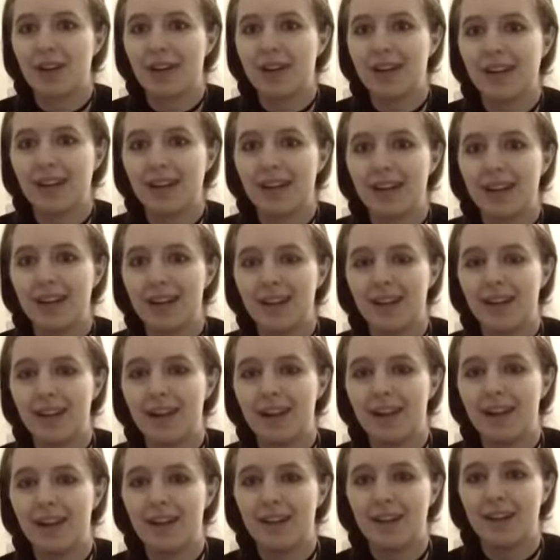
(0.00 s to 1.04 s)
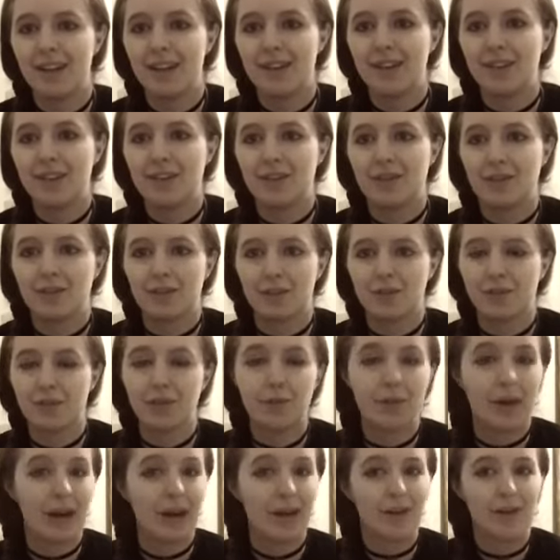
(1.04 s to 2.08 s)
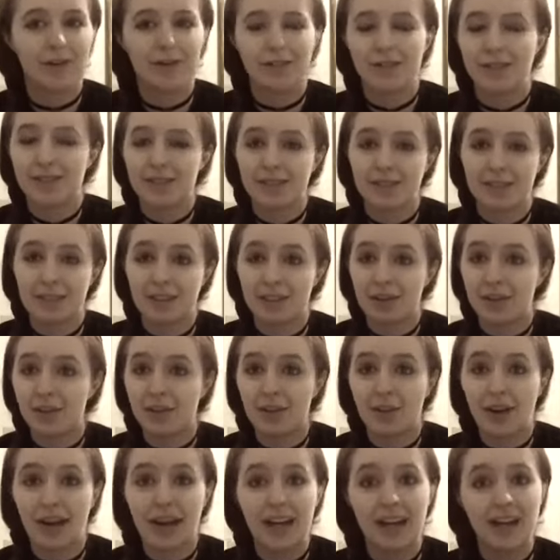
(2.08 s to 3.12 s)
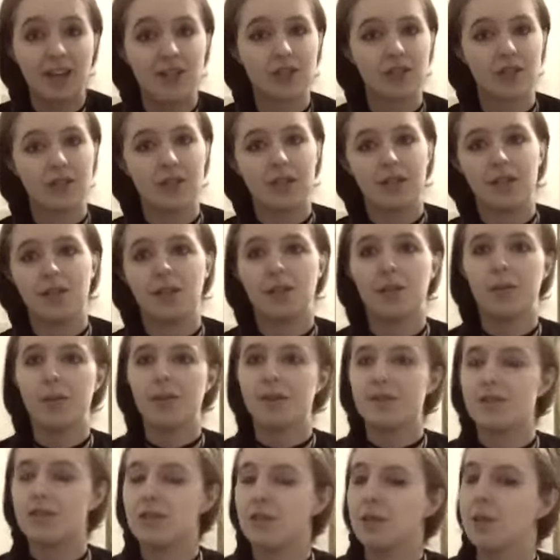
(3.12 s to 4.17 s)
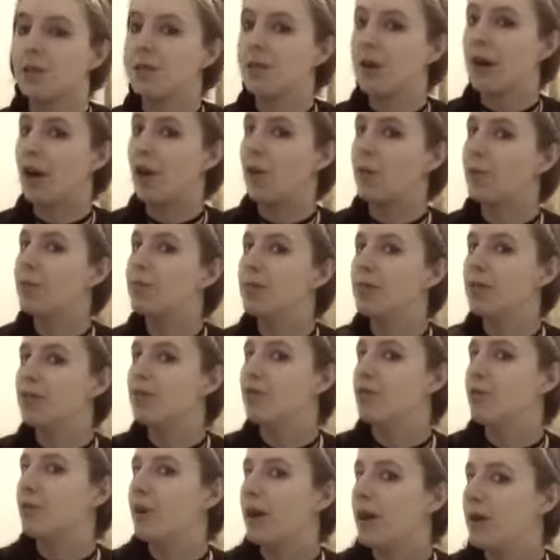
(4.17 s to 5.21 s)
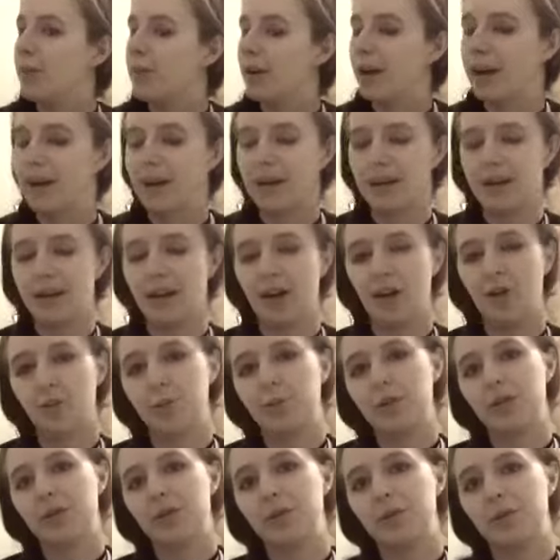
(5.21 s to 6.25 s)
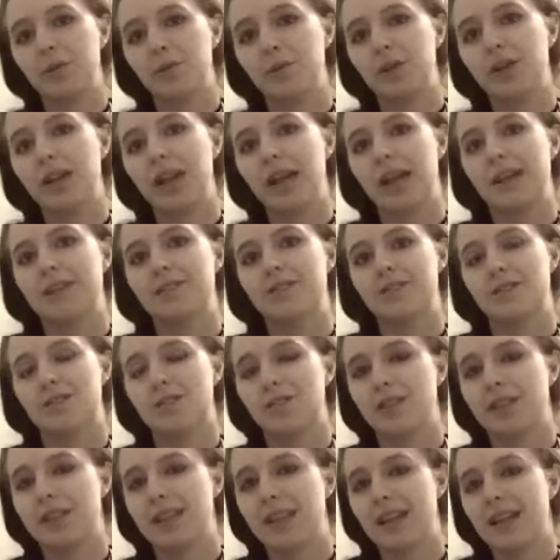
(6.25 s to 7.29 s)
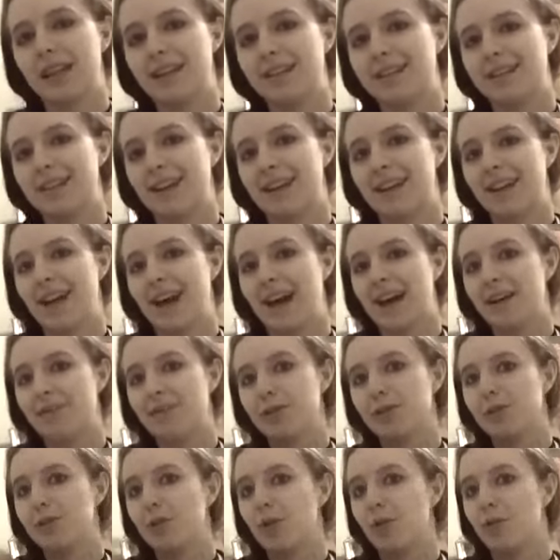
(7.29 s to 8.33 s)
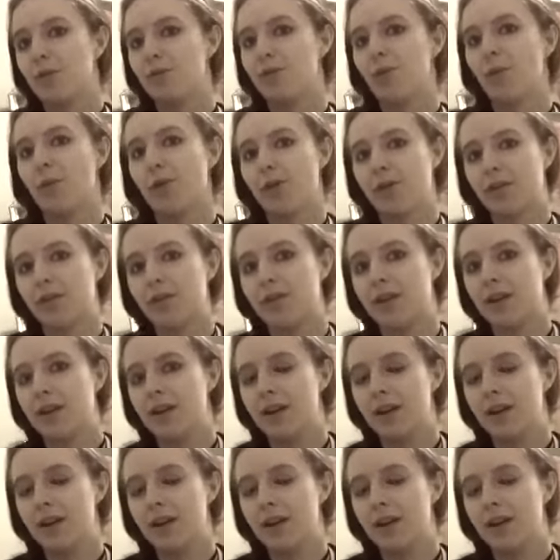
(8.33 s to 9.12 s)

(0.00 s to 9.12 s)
ending. So no matter your age, they're going to help build you up and help you realize certain things and have you go forth